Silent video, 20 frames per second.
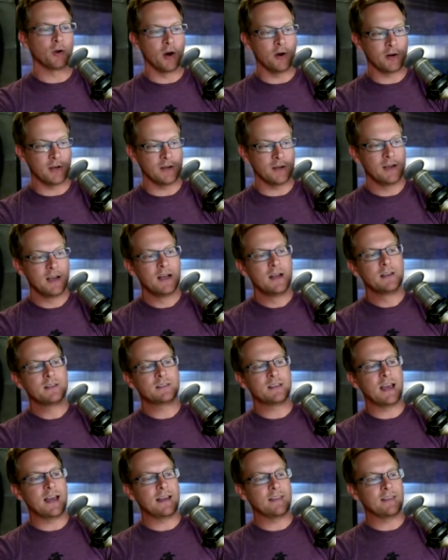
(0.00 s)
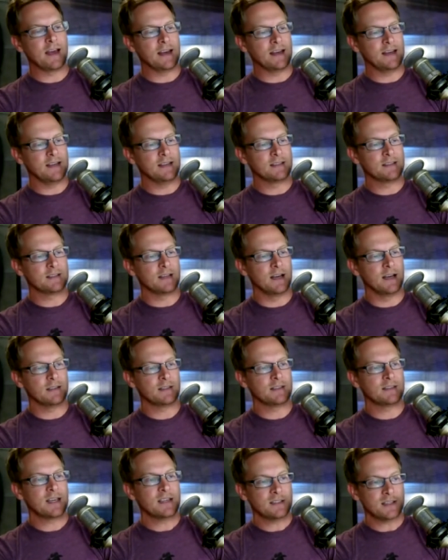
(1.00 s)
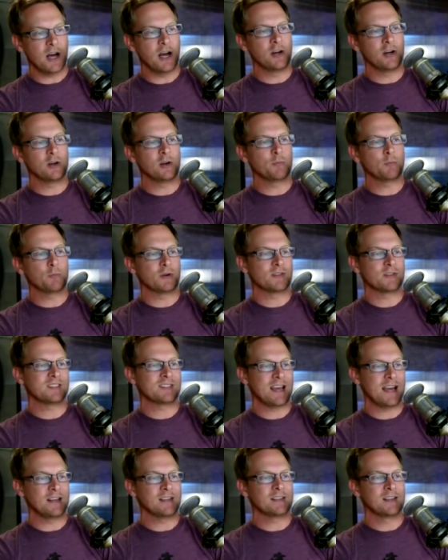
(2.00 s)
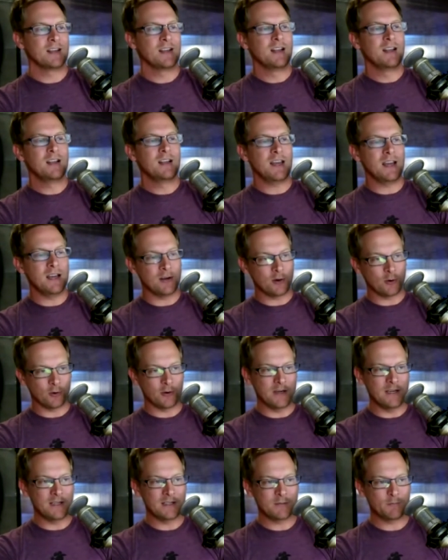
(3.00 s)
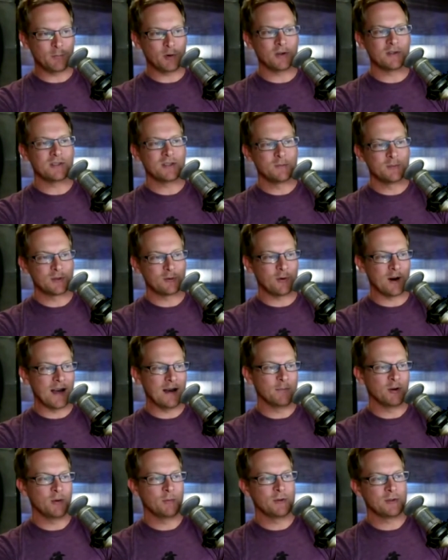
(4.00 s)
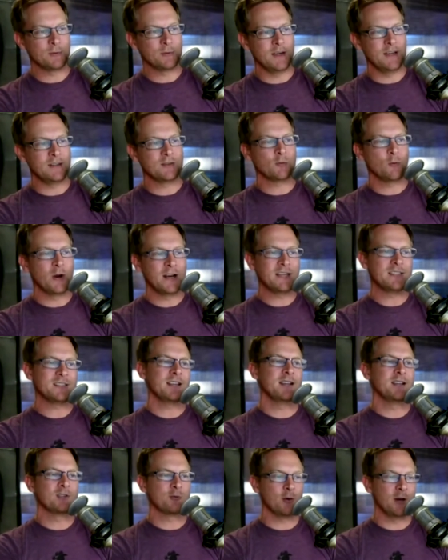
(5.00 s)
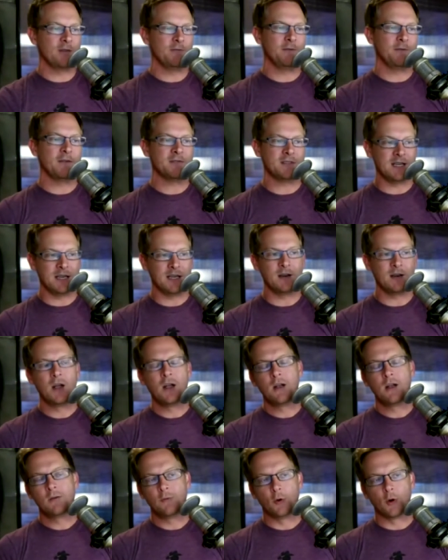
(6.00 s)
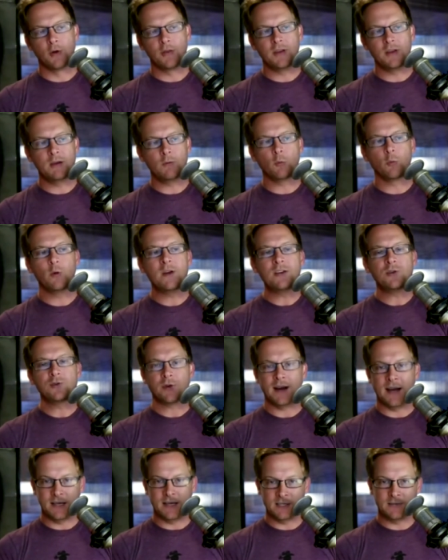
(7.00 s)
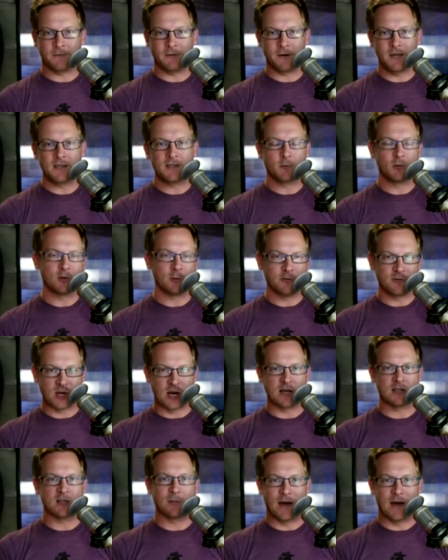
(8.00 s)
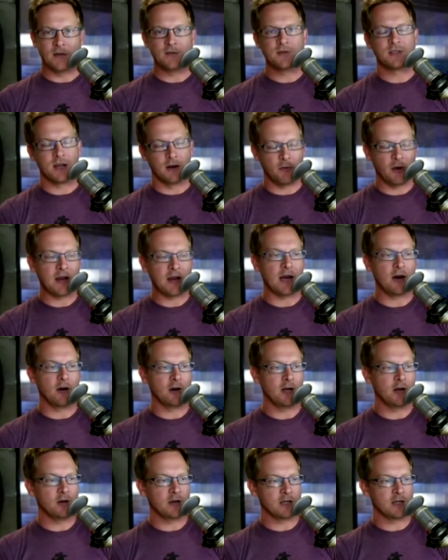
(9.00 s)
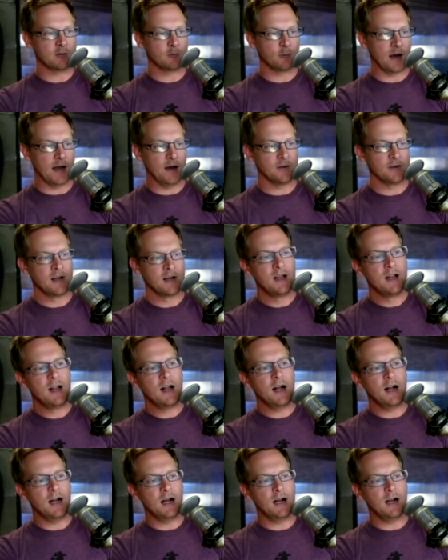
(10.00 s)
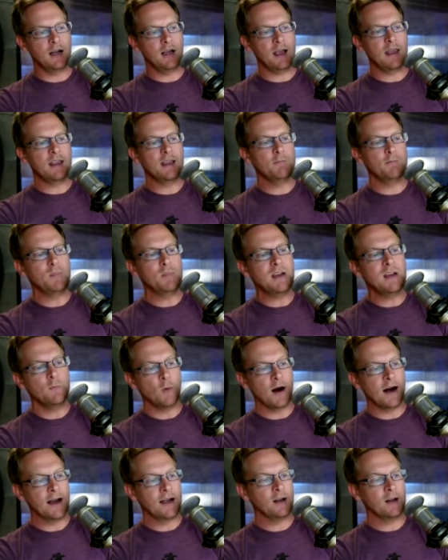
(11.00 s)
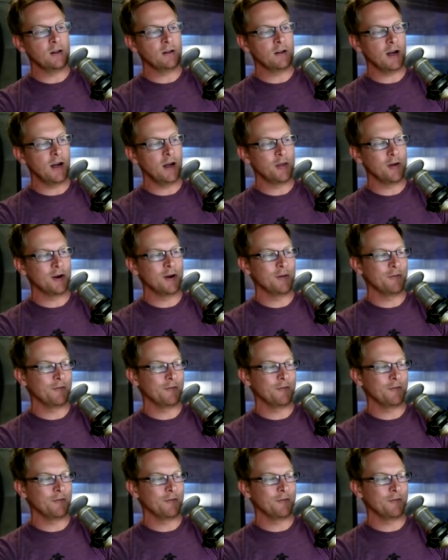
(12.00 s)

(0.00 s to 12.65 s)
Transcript: broken, saying that it's a 600% increase per subscriber between 2010 and 2015 for the retrans fees, which we've talked about and stuff like Aereo gets around. Uh, and then meanwhile, other